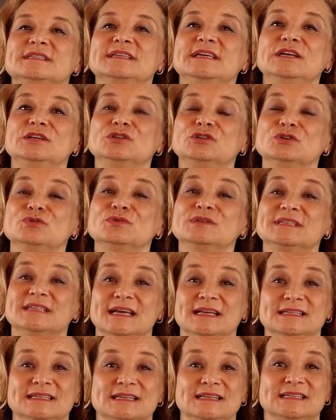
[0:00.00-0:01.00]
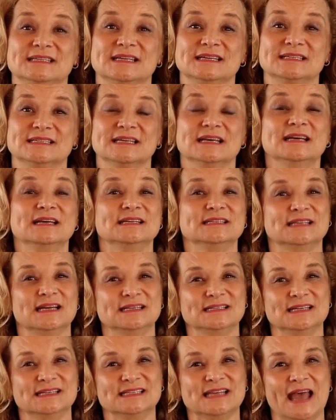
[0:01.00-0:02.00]
see two sentences,
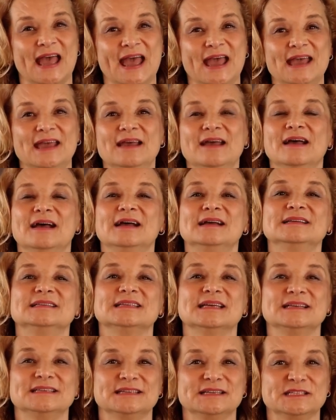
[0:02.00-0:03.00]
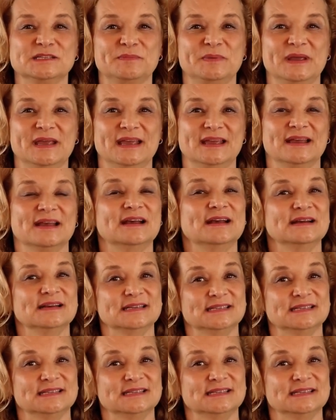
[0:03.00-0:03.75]
sentence A and sentence B.